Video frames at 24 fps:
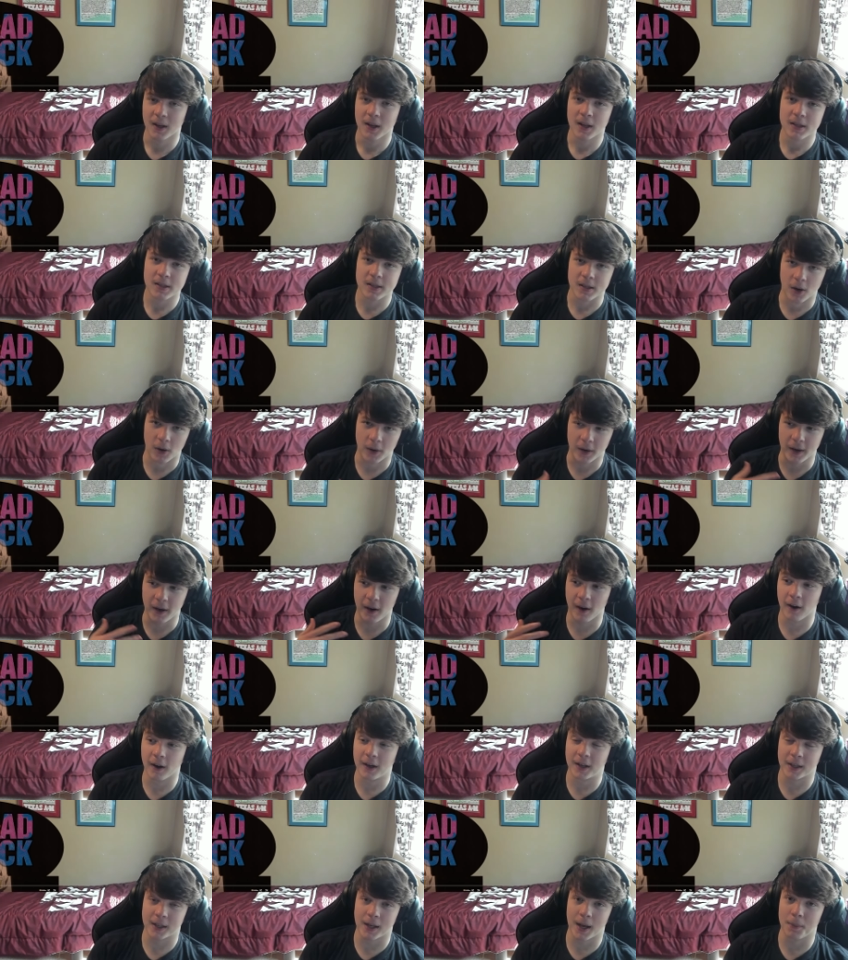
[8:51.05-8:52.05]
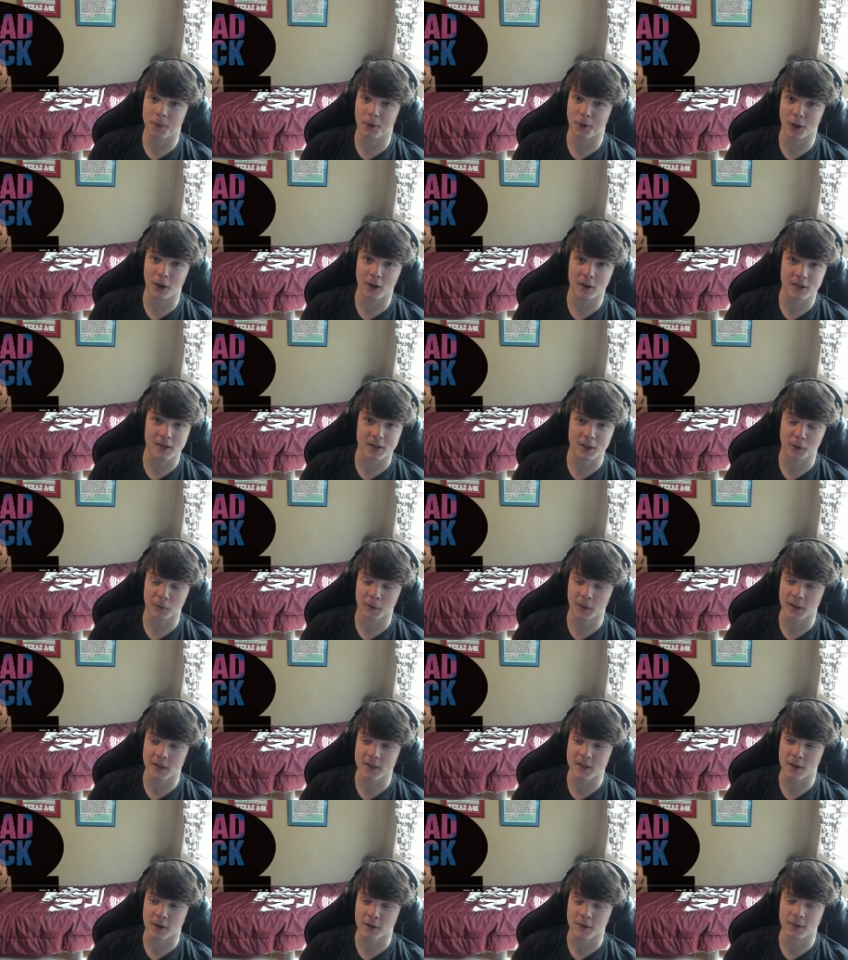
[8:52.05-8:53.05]
So here in a couple years he'll re-
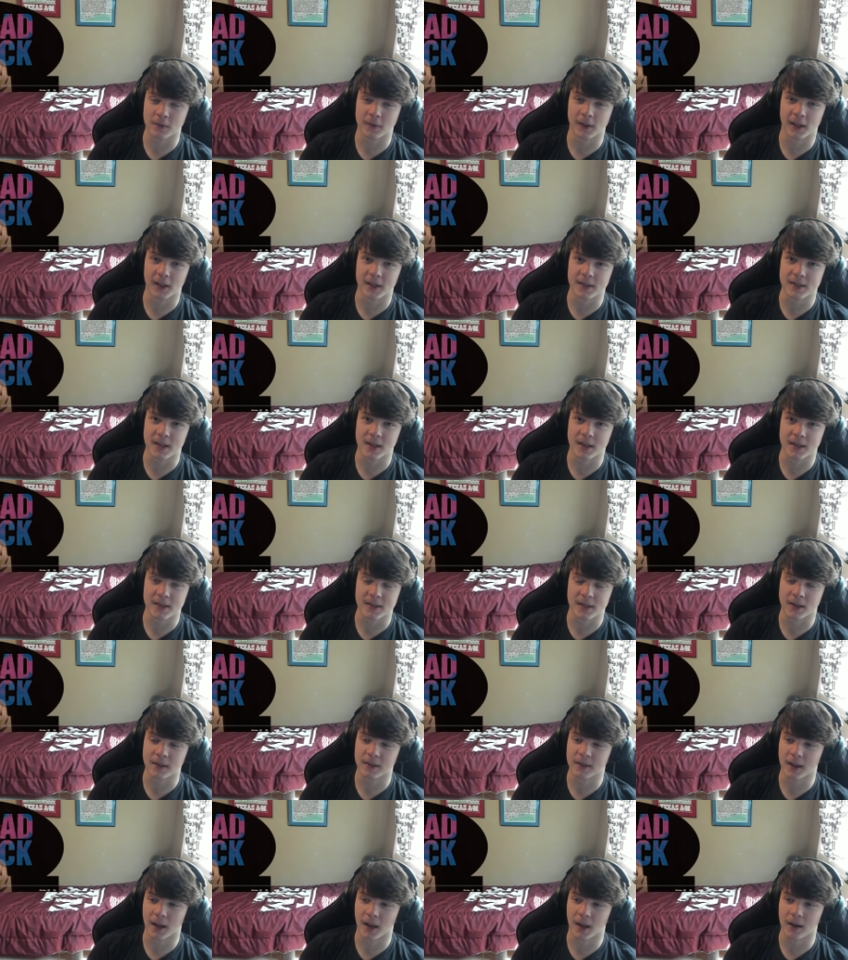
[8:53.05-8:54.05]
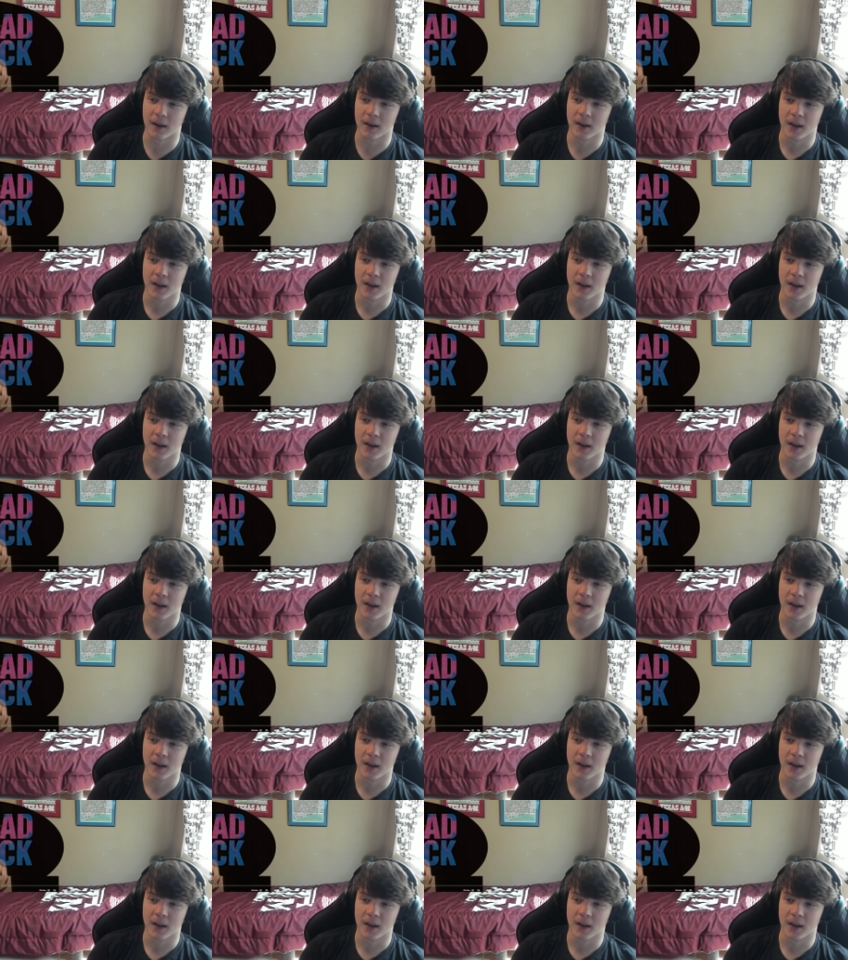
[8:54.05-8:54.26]
start to realize that he's undead